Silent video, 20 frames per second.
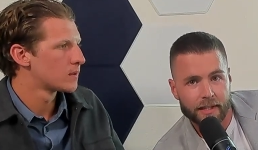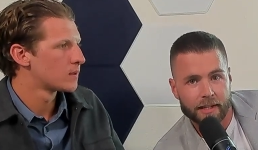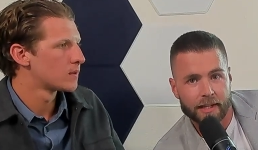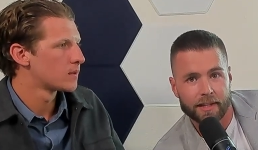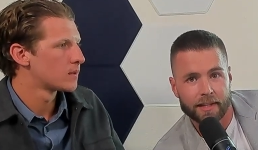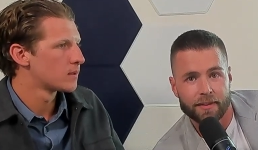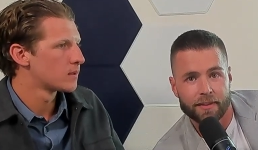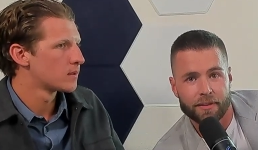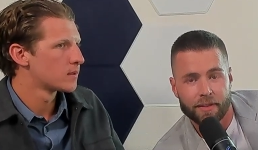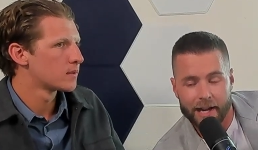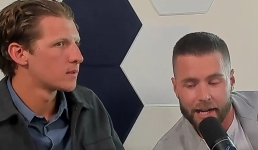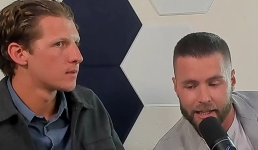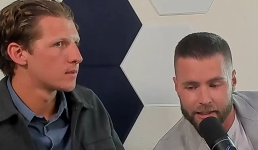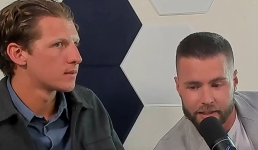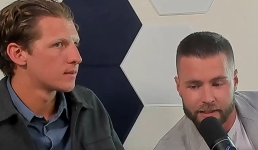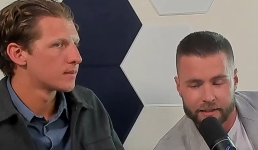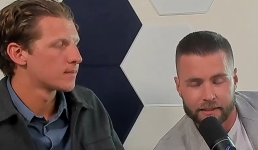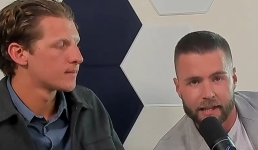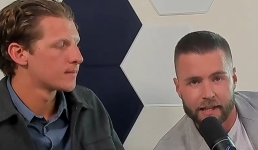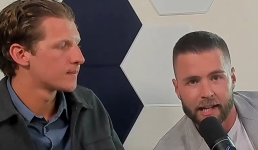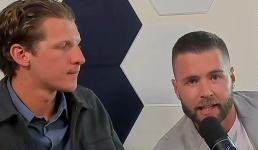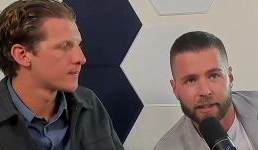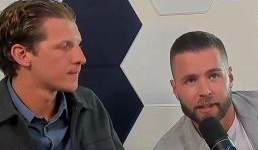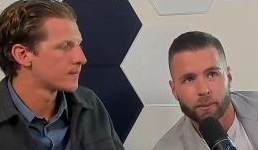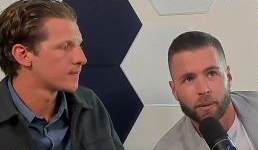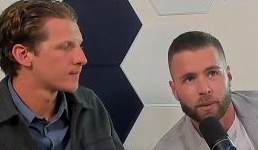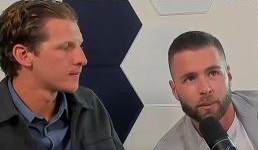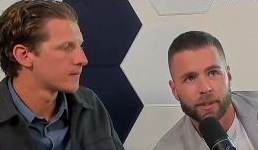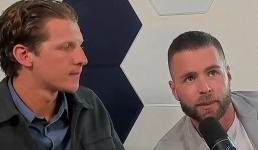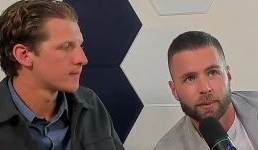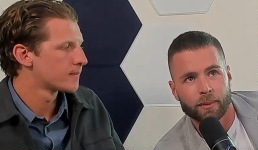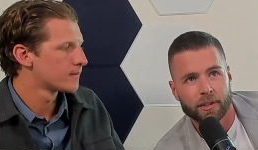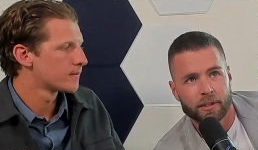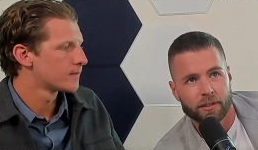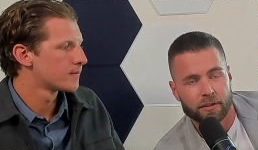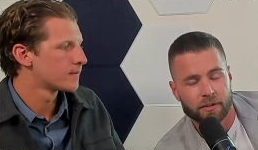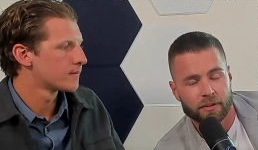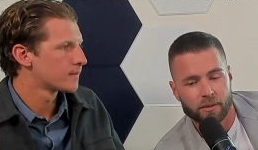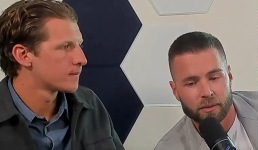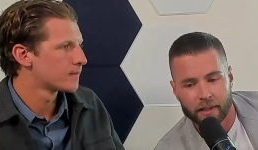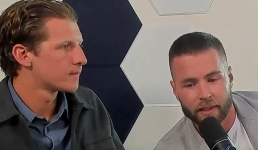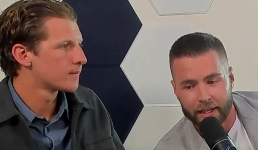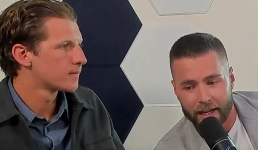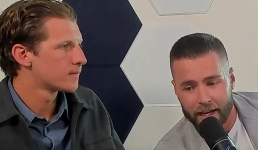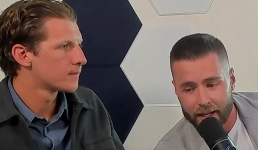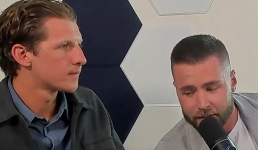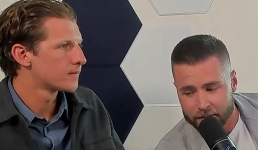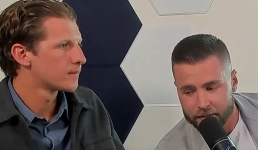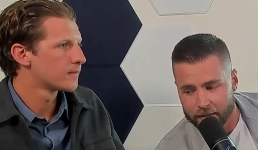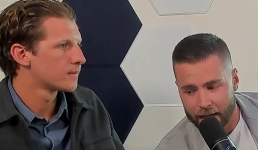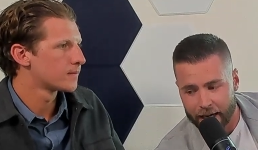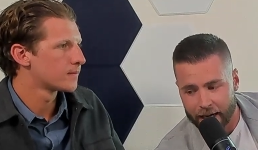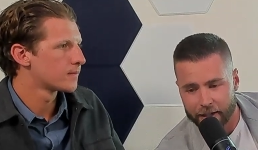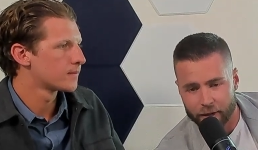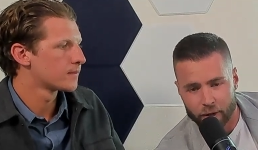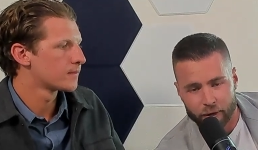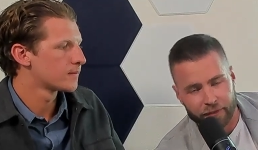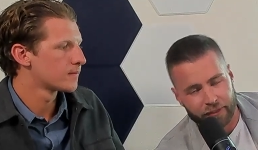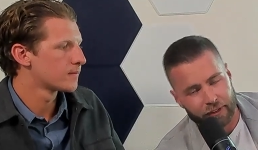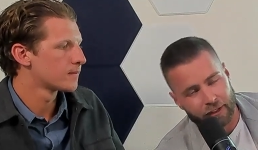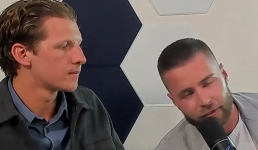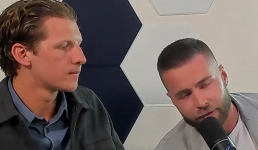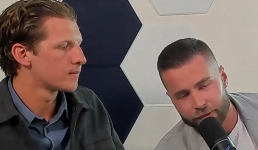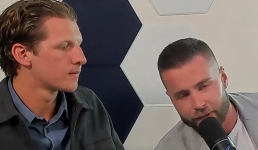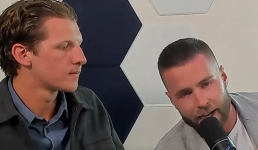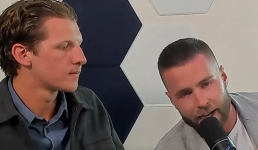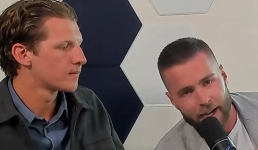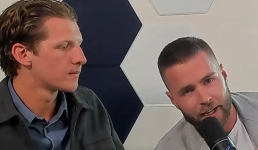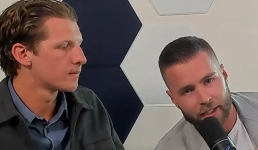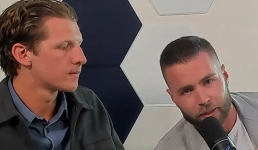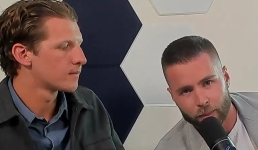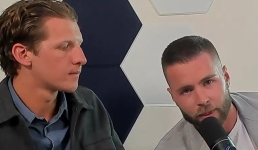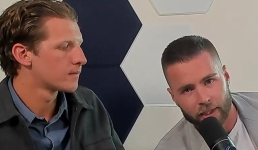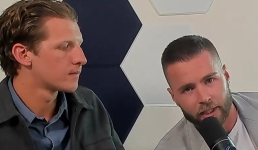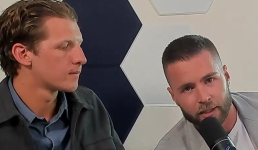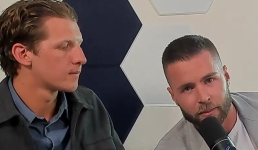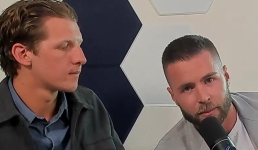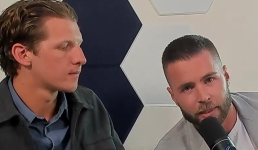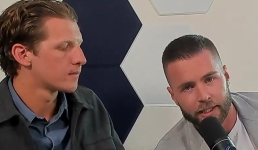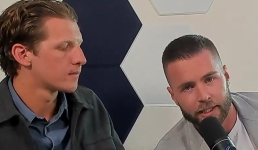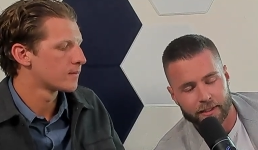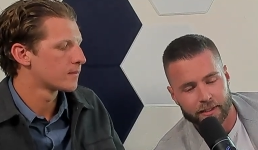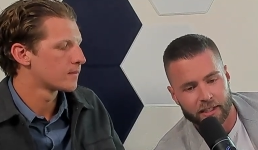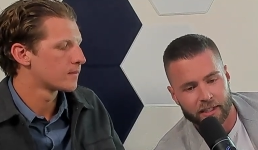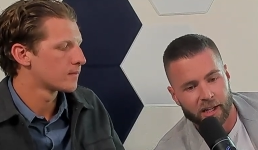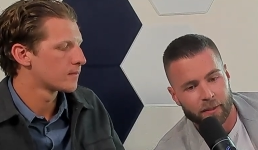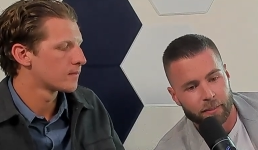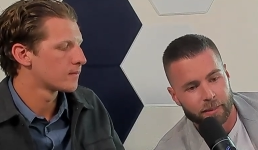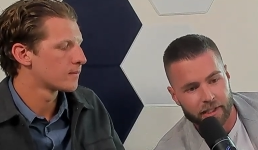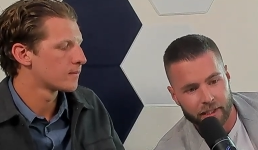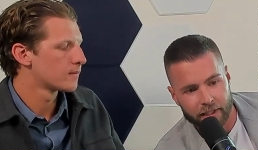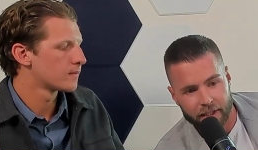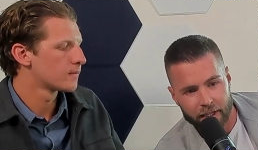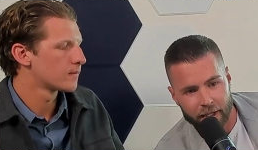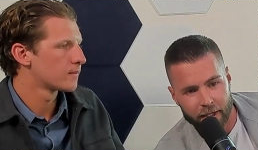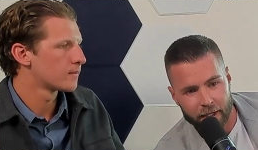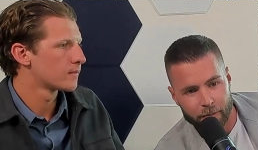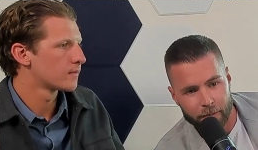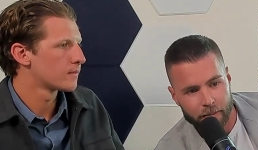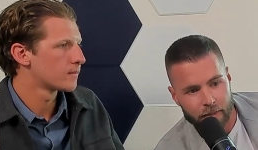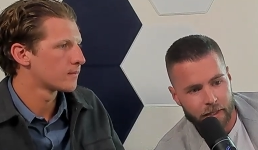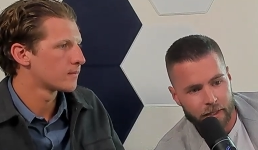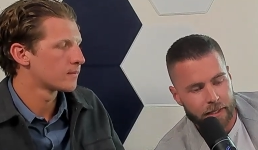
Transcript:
Speaker 1: And that's exactly what we want to do. Like I, I know for a fact we're gonna be at the top of the game,